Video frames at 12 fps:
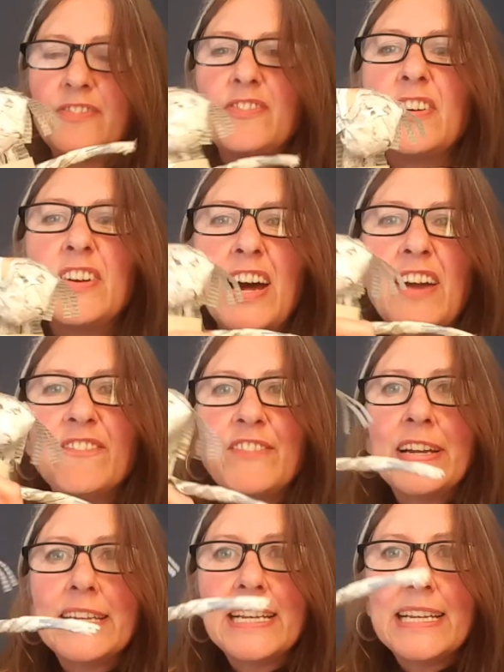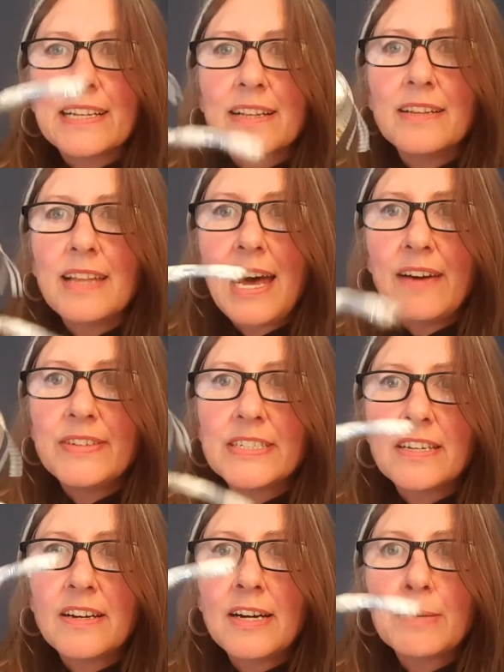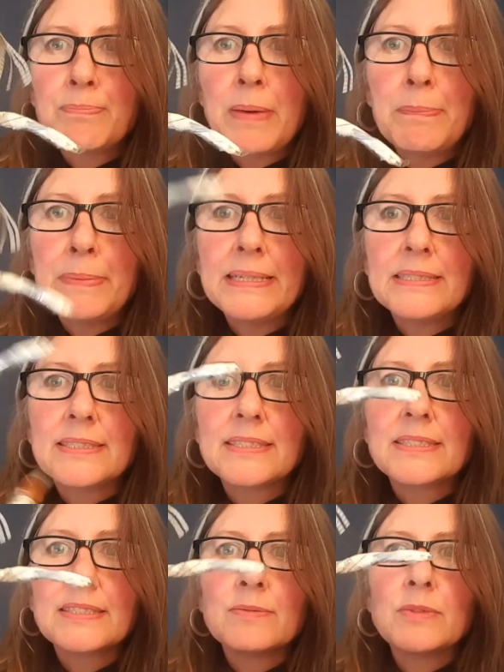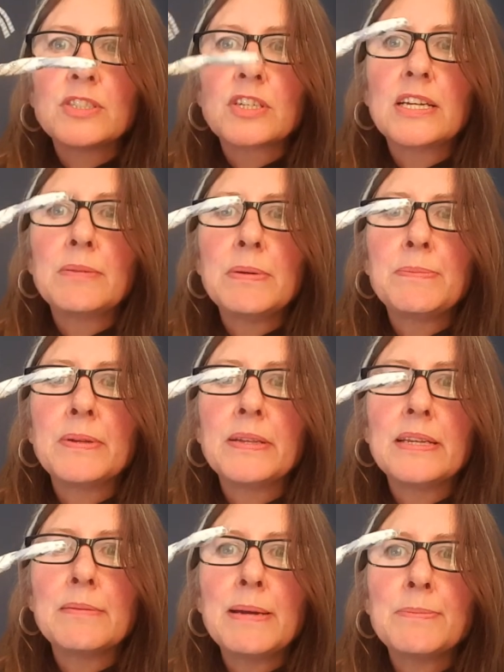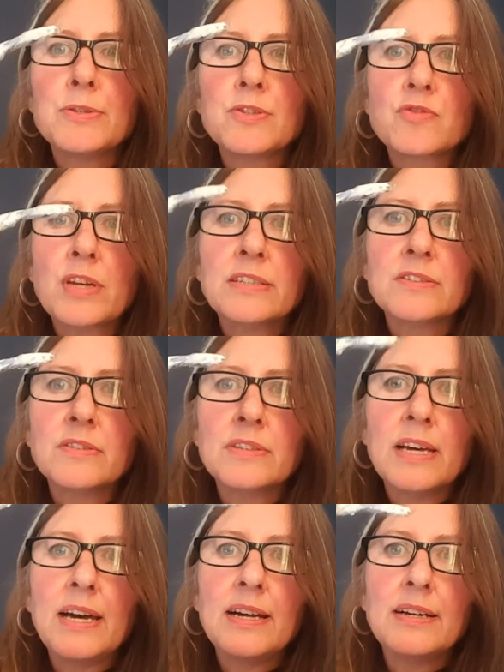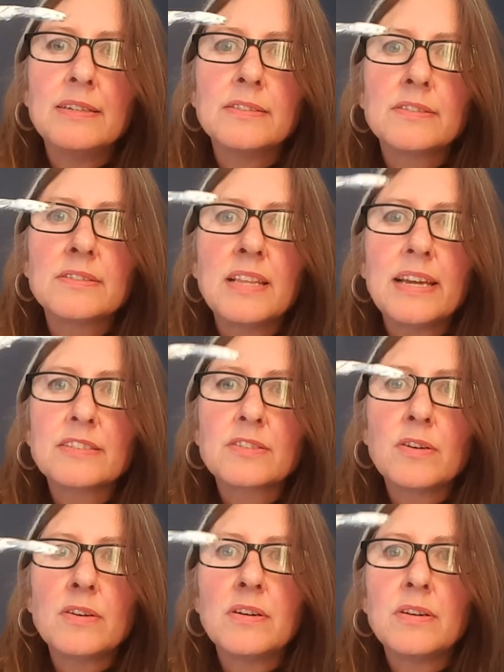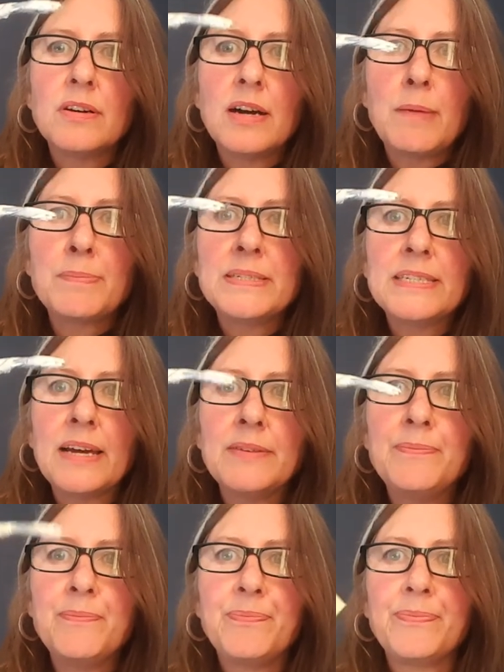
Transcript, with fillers: for our funny little avatar puppets, which are going to be brilliant. I might put strings on that so his legs go up and down.